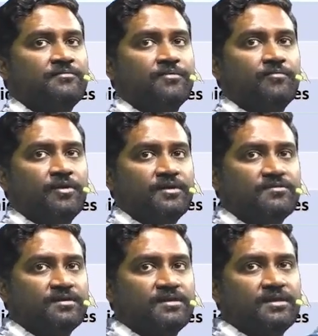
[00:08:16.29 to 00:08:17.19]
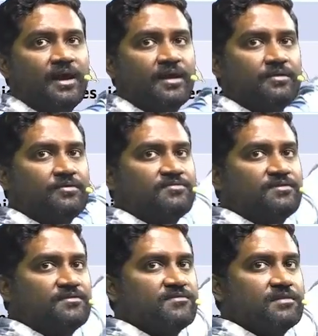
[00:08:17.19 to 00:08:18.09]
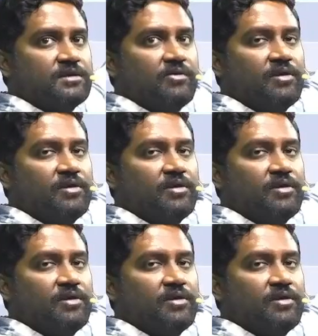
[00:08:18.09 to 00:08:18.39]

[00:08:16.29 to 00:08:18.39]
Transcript: So what is the diagnosis?